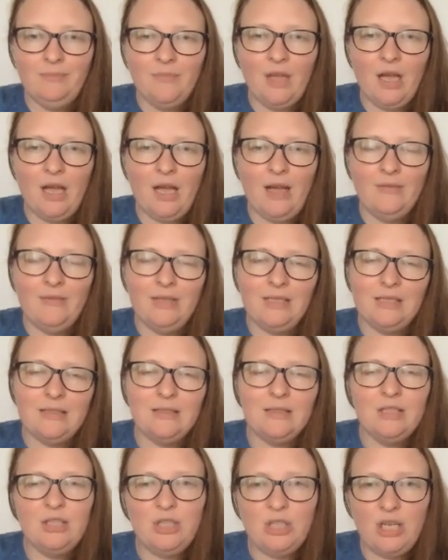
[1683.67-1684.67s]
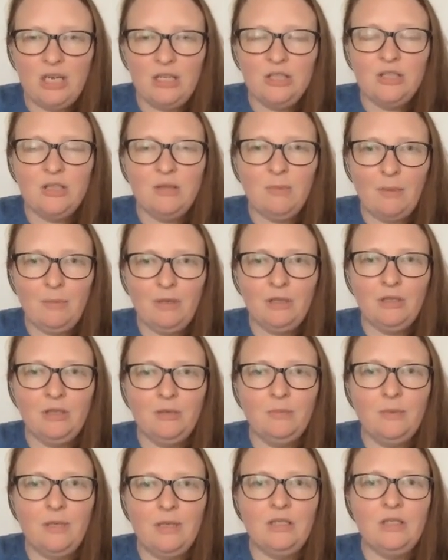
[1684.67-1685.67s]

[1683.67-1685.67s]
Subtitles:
obviously changed them up a little bit.